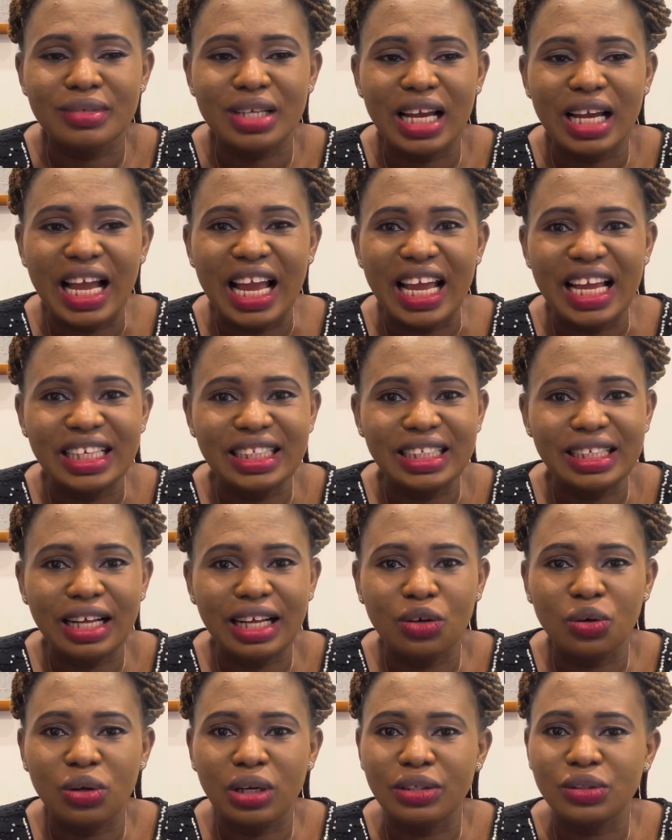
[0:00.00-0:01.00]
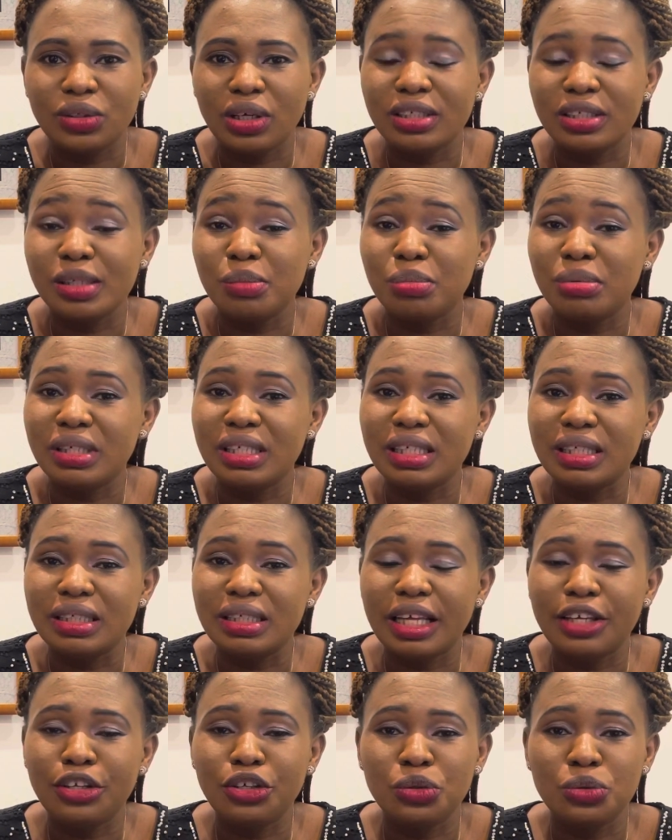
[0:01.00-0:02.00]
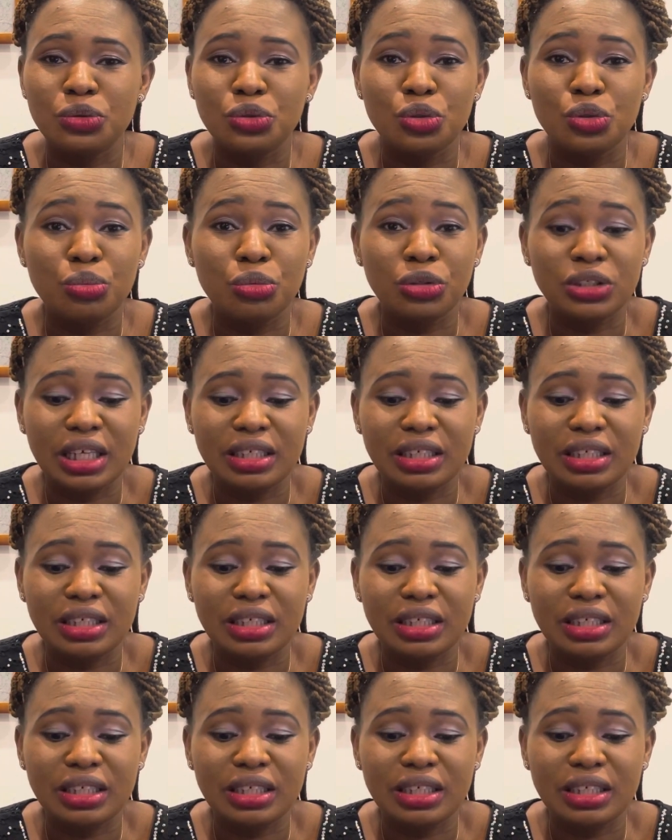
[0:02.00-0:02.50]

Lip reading: I ended that call and I said, please, thank you so much.